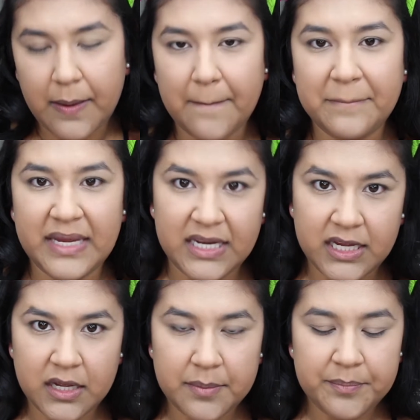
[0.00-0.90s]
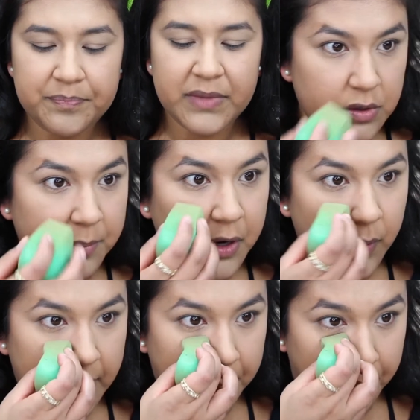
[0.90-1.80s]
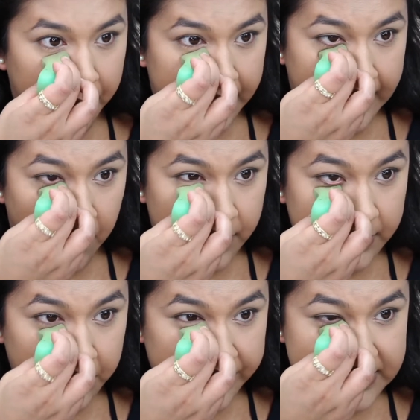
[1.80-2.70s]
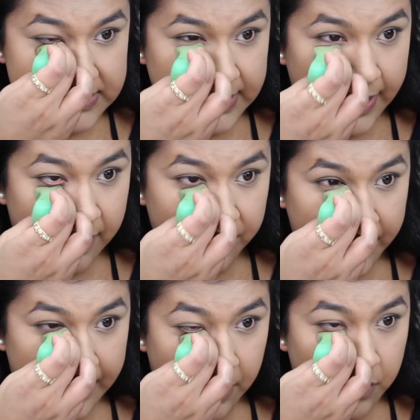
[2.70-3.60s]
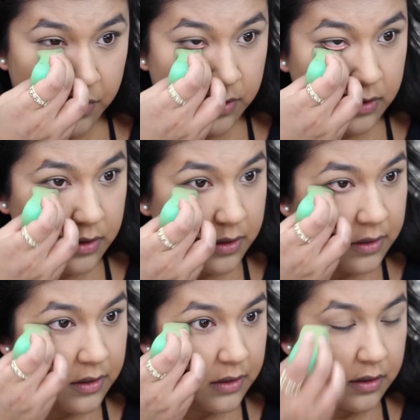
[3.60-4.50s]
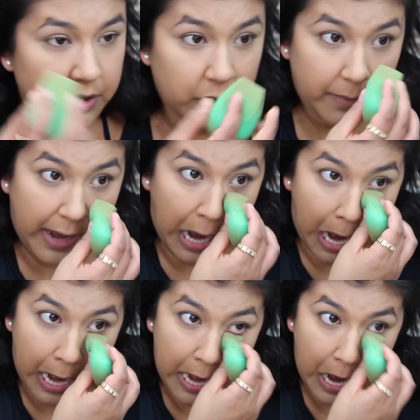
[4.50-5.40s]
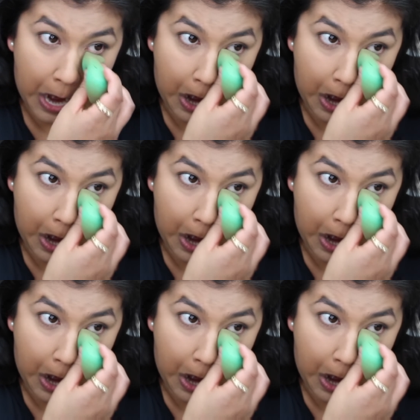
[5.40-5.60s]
medium, so I'm gonna go ahead and blend out any creases I have right now under my eye.